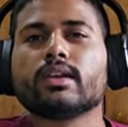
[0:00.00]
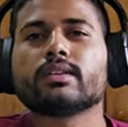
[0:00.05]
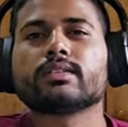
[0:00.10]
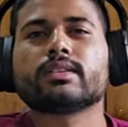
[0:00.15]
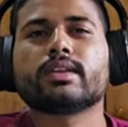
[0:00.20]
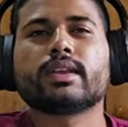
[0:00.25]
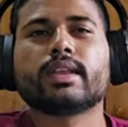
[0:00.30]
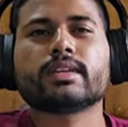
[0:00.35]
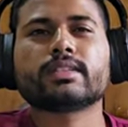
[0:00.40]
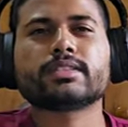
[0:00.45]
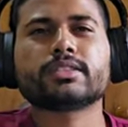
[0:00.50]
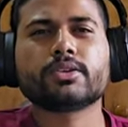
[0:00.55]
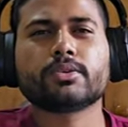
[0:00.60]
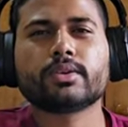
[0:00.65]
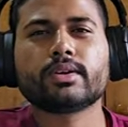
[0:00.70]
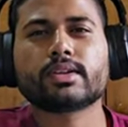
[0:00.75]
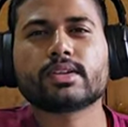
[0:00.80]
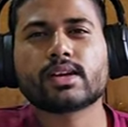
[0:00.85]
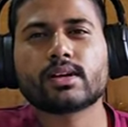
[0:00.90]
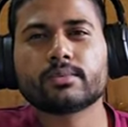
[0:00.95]
The next
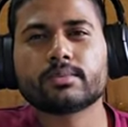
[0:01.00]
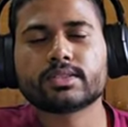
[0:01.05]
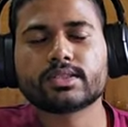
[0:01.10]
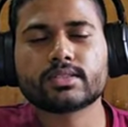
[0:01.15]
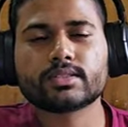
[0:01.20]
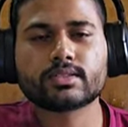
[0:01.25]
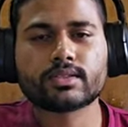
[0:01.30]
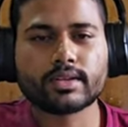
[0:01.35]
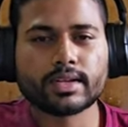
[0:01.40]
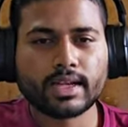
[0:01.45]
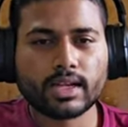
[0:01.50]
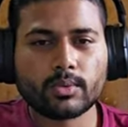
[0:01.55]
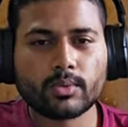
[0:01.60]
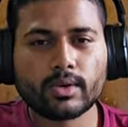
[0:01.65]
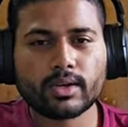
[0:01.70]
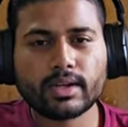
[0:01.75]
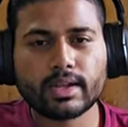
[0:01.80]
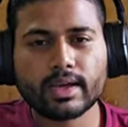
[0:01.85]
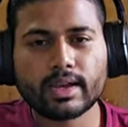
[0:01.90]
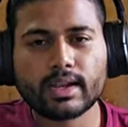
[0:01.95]
unit comes is real
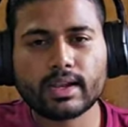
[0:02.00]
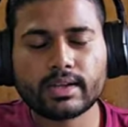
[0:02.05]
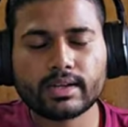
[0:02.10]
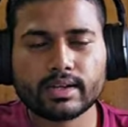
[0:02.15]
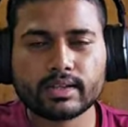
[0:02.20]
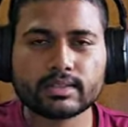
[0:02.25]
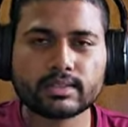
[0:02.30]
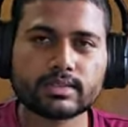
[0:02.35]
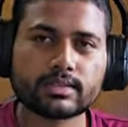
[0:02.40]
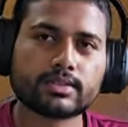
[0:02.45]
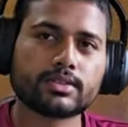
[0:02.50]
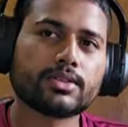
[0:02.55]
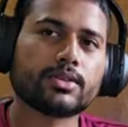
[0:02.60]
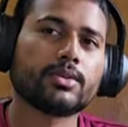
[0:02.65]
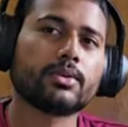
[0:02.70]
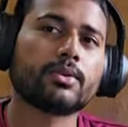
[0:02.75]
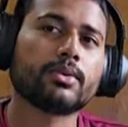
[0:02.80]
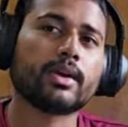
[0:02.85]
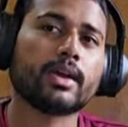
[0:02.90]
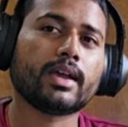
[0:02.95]
world analytics.
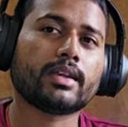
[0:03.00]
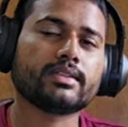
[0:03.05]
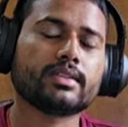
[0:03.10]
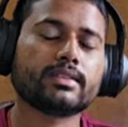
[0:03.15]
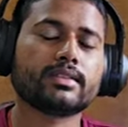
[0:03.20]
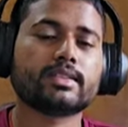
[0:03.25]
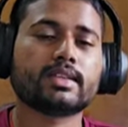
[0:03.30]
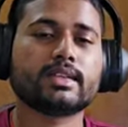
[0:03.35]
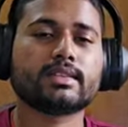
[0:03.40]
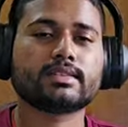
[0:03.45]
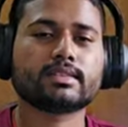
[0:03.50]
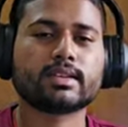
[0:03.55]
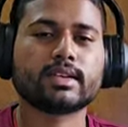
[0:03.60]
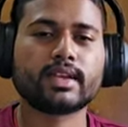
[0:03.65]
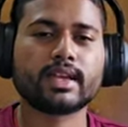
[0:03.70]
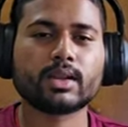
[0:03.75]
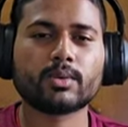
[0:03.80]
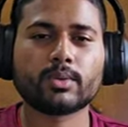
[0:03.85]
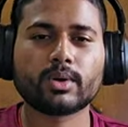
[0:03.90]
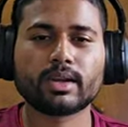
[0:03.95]
So as it says,
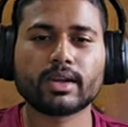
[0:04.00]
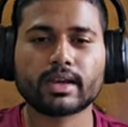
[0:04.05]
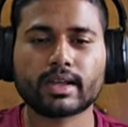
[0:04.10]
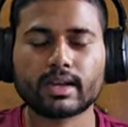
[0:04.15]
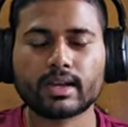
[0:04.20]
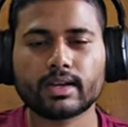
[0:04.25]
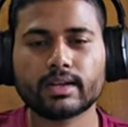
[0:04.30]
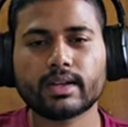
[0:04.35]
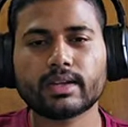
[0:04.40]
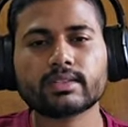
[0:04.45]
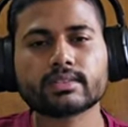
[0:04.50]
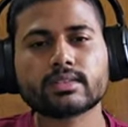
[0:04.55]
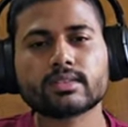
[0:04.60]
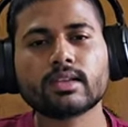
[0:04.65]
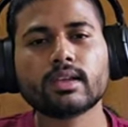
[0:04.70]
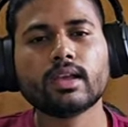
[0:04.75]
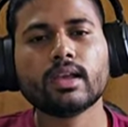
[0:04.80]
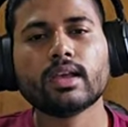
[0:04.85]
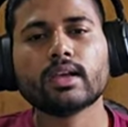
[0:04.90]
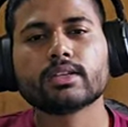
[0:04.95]
real world analytics.
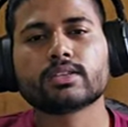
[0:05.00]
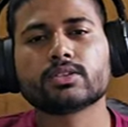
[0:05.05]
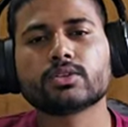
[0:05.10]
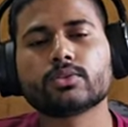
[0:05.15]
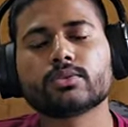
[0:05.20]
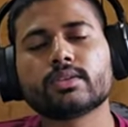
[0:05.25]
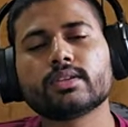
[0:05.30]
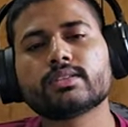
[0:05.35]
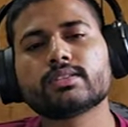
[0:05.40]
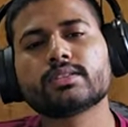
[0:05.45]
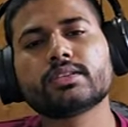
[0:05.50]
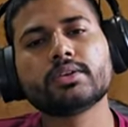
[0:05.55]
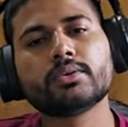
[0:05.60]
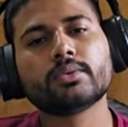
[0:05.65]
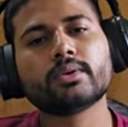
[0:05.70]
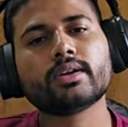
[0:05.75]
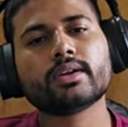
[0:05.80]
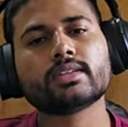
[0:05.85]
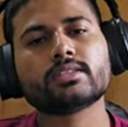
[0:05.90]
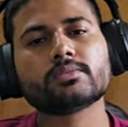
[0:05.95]
So this
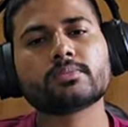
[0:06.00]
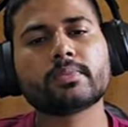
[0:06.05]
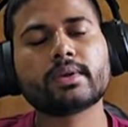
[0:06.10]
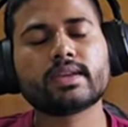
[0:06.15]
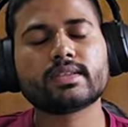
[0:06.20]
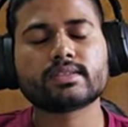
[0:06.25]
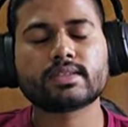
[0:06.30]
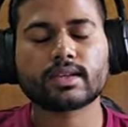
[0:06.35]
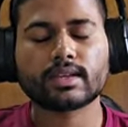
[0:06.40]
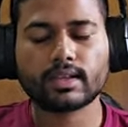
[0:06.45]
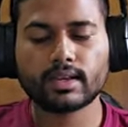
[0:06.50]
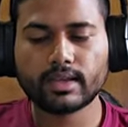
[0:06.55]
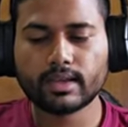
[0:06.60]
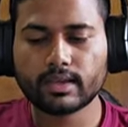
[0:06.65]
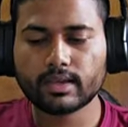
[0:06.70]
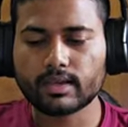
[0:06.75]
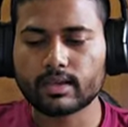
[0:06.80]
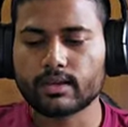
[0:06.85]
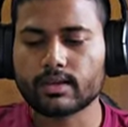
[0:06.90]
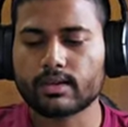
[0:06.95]
unit is basically
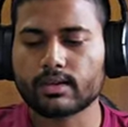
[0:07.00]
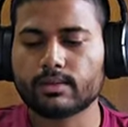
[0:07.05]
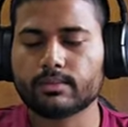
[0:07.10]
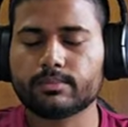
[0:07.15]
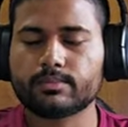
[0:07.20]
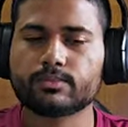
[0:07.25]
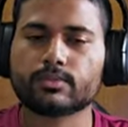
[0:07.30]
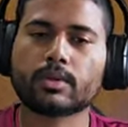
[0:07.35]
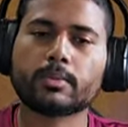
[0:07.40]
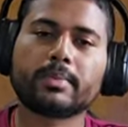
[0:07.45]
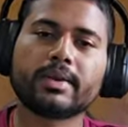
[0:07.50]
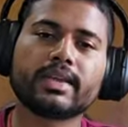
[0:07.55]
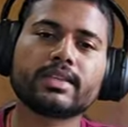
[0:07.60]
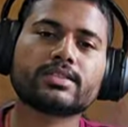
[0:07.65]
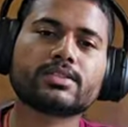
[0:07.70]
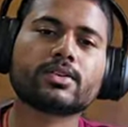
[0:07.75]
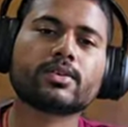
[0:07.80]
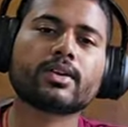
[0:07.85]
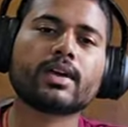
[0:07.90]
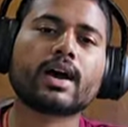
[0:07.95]
based
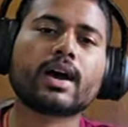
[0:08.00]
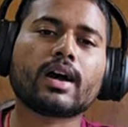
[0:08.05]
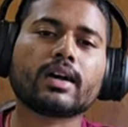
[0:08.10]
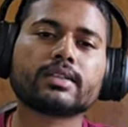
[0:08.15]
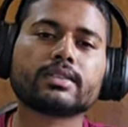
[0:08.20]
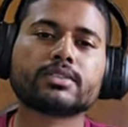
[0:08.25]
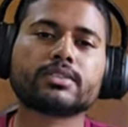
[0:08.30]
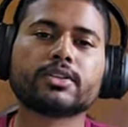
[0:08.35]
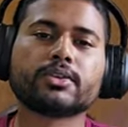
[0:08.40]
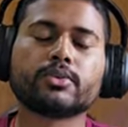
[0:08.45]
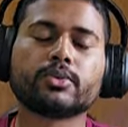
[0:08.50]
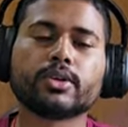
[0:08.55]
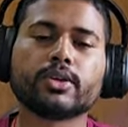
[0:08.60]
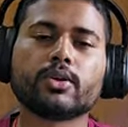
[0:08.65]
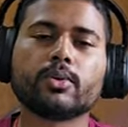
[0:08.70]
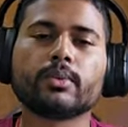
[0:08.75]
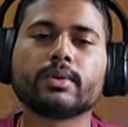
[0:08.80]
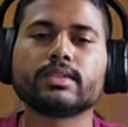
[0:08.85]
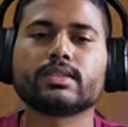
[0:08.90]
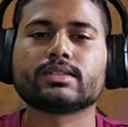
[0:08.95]
on R Studio,
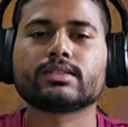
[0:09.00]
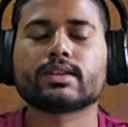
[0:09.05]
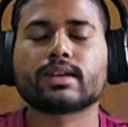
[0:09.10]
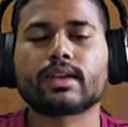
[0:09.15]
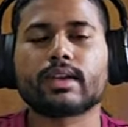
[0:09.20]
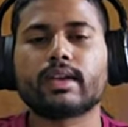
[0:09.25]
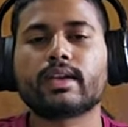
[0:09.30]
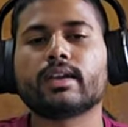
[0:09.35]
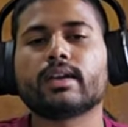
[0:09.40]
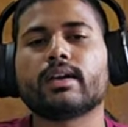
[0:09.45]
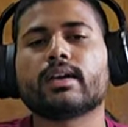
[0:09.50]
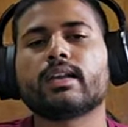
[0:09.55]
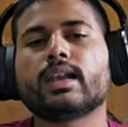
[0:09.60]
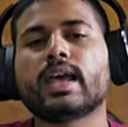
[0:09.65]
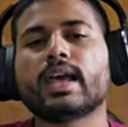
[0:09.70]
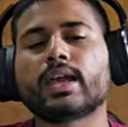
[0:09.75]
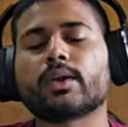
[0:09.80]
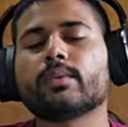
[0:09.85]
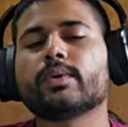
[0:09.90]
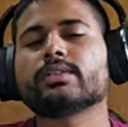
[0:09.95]
which is again a
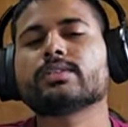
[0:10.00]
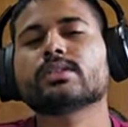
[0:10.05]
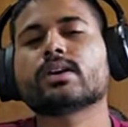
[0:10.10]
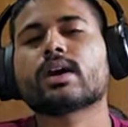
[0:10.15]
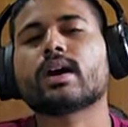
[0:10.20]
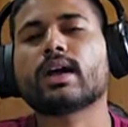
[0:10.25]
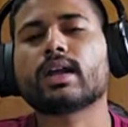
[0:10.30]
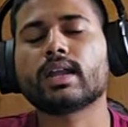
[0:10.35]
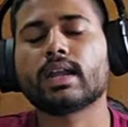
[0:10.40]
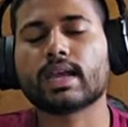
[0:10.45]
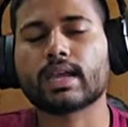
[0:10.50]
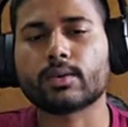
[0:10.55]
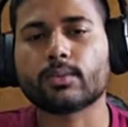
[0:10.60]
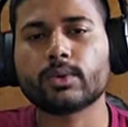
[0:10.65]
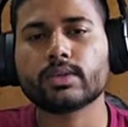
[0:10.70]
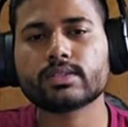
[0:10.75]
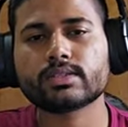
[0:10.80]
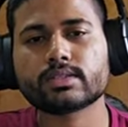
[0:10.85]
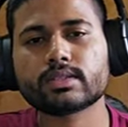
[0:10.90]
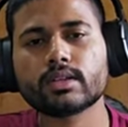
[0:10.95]
language, R language.